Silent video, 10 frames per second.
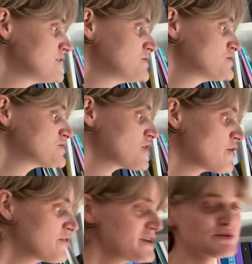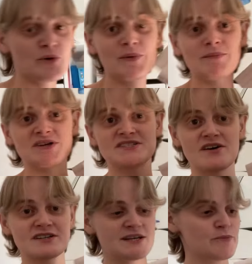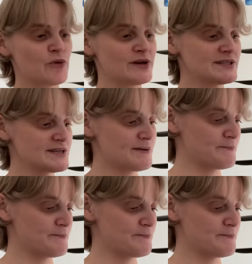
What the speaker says: So this will be my starting point.